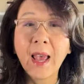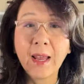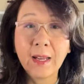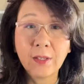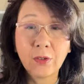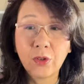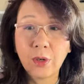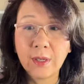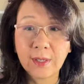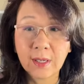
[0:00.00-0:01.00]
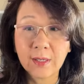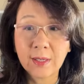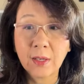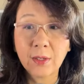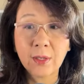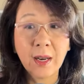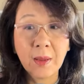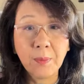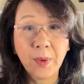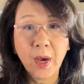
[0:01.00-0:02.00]
and his successor,
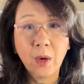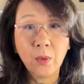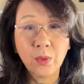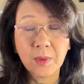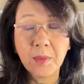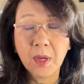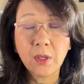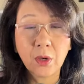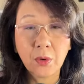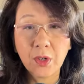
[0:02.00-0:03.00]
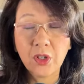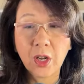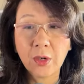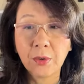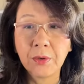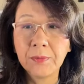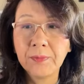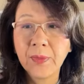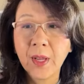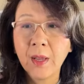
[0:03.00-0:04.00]
Lin Biao, who was a military general,
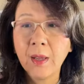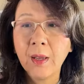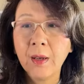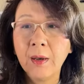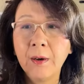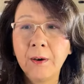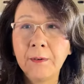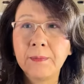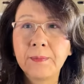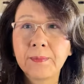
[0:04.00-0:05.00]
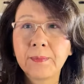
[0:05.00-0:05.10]
one